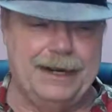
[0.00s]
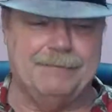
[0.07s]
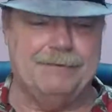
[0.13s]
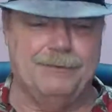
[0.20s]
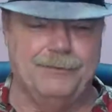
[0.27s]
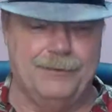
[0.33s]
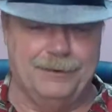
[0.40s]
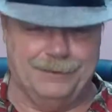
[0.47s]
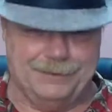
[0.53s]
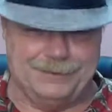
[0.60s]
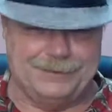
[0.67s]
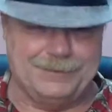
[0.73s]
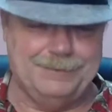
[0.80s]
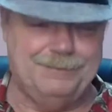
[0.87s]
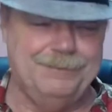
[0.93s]
never
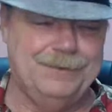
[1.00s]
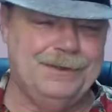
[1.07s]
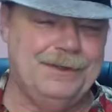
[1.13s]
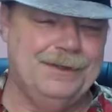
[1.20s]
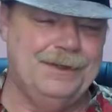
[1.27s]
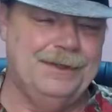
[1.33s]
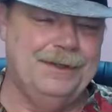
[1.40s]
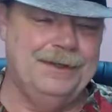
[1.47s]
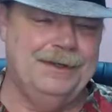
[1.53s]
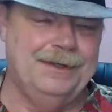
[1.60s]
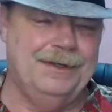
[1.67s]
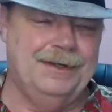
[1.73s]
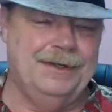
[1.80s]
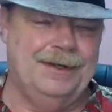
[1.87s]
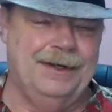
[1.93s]
works.
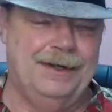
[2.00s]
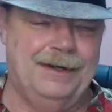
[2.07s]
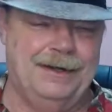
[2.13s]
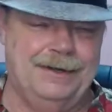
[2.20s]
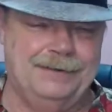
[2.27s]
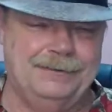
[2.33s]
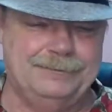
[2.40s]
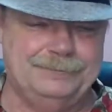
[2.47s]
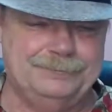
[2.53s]
Uh,